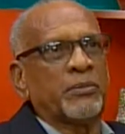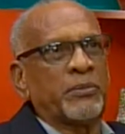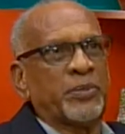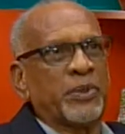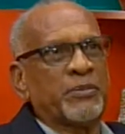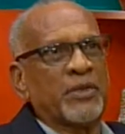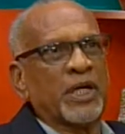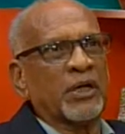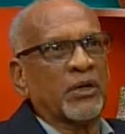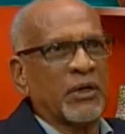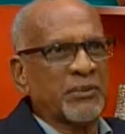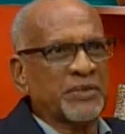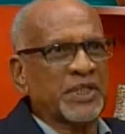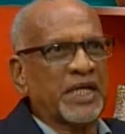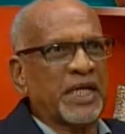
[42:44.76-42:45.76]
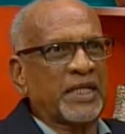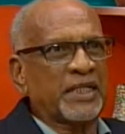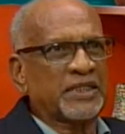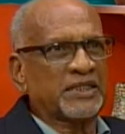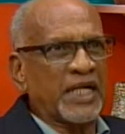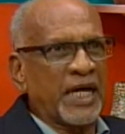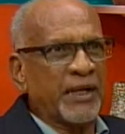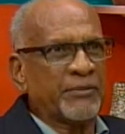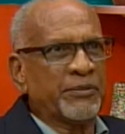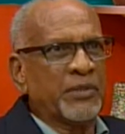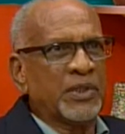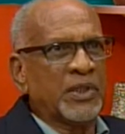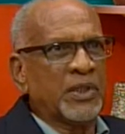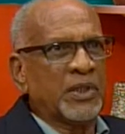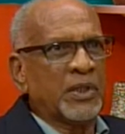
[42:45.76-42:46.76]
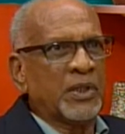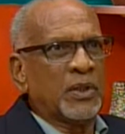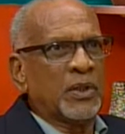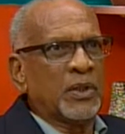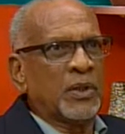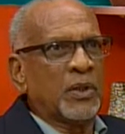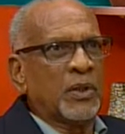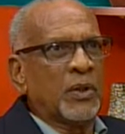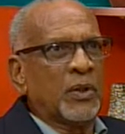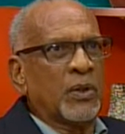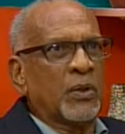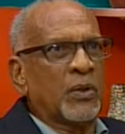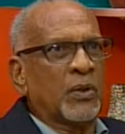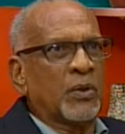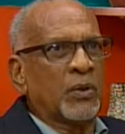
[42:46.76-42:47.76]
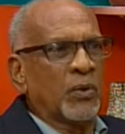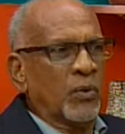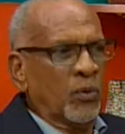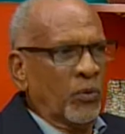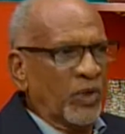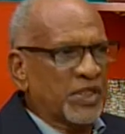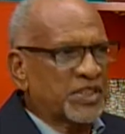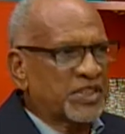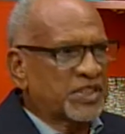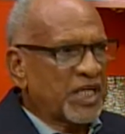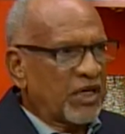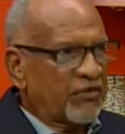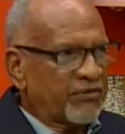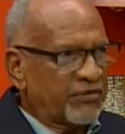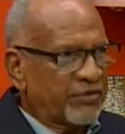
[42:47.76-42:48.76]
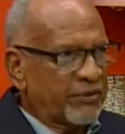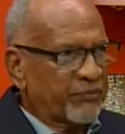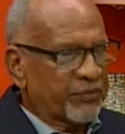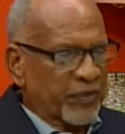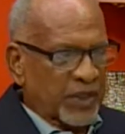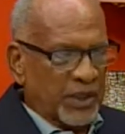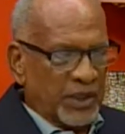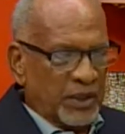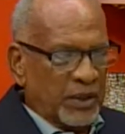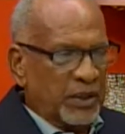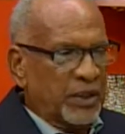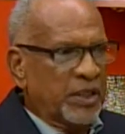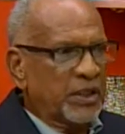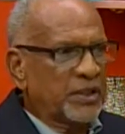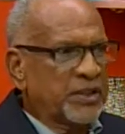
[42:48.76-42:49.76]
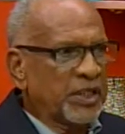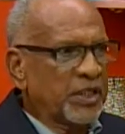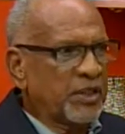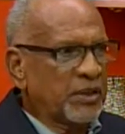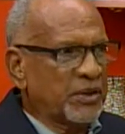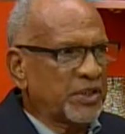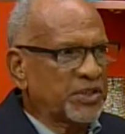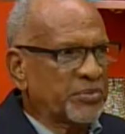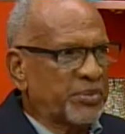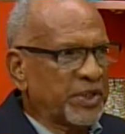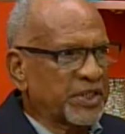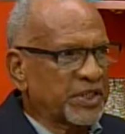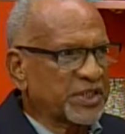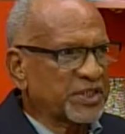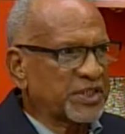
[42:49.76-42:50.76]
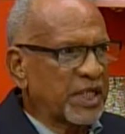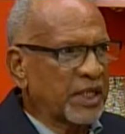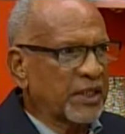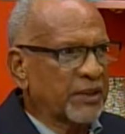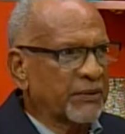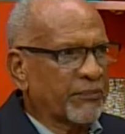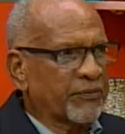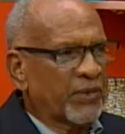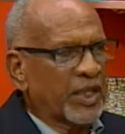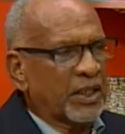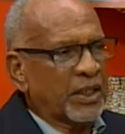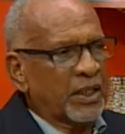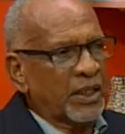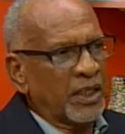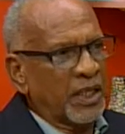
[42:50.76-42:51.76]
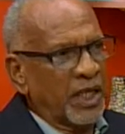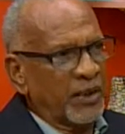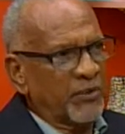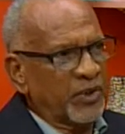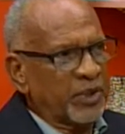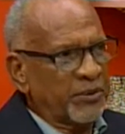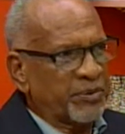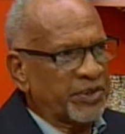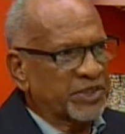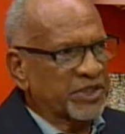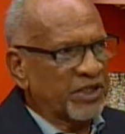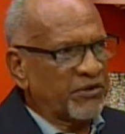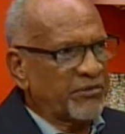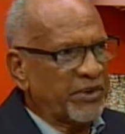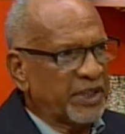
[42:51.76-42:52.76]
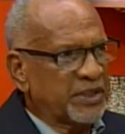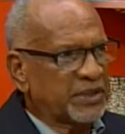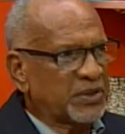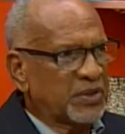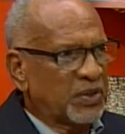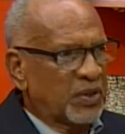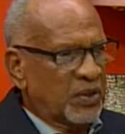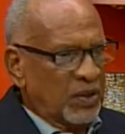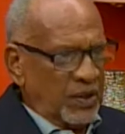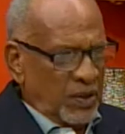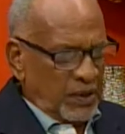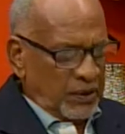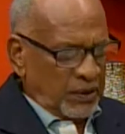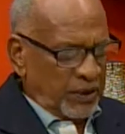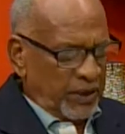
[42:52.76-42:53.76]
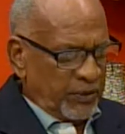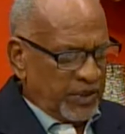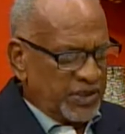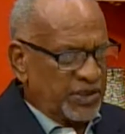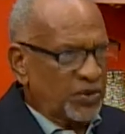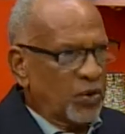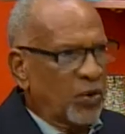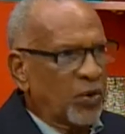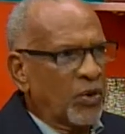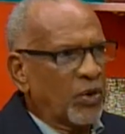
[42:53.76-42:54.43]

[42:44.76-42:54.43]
Premier Compton at the time was safe. He did his British thing with the British government. There was no...